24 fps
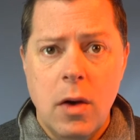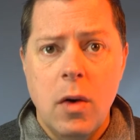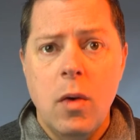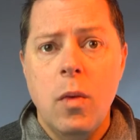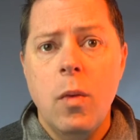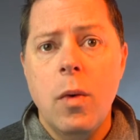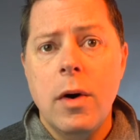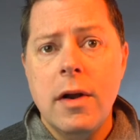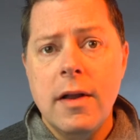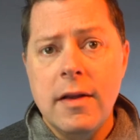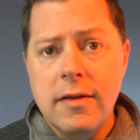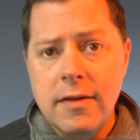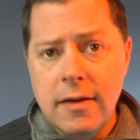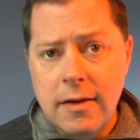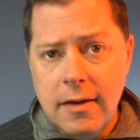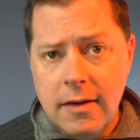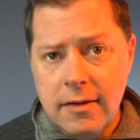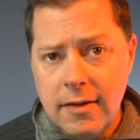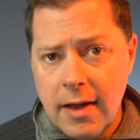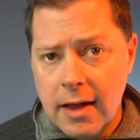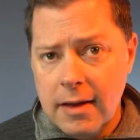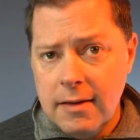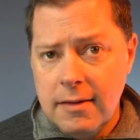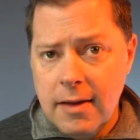What is a
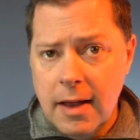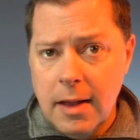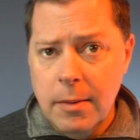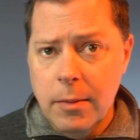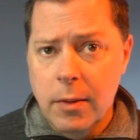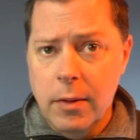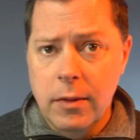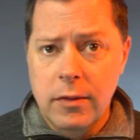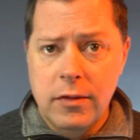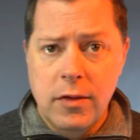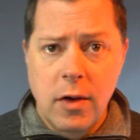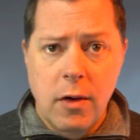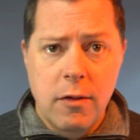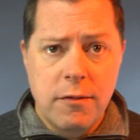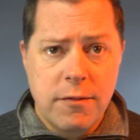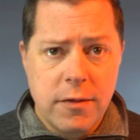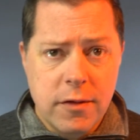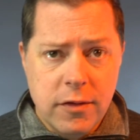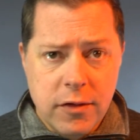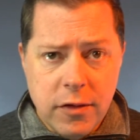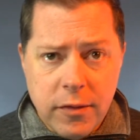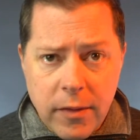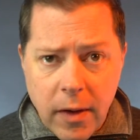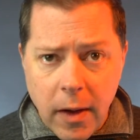design table? So
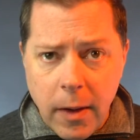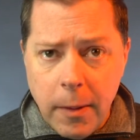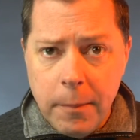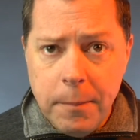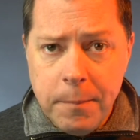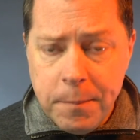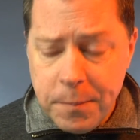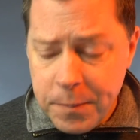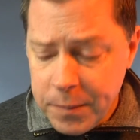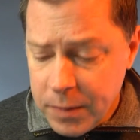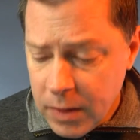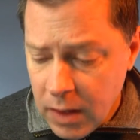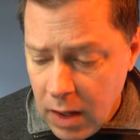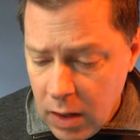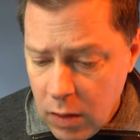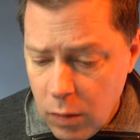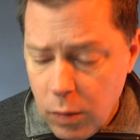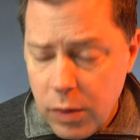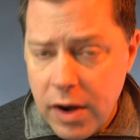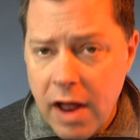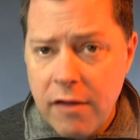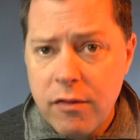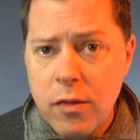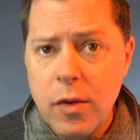first of all,
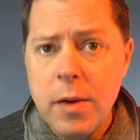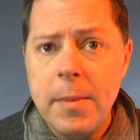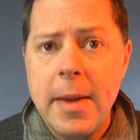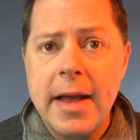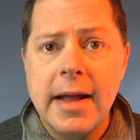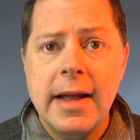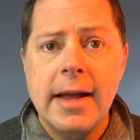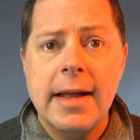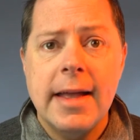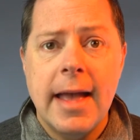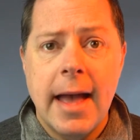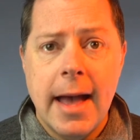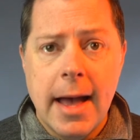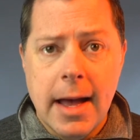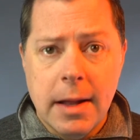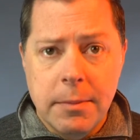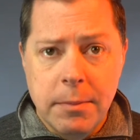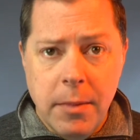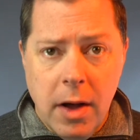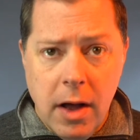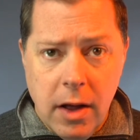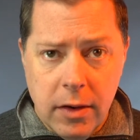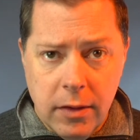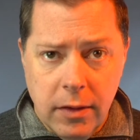whenever we make a CAD
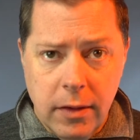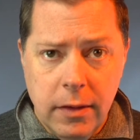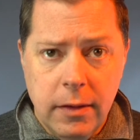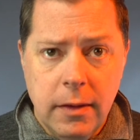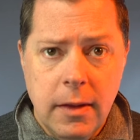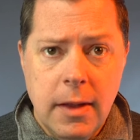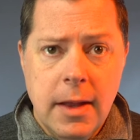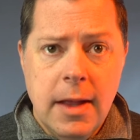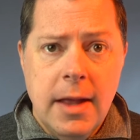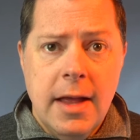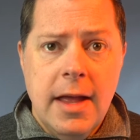model,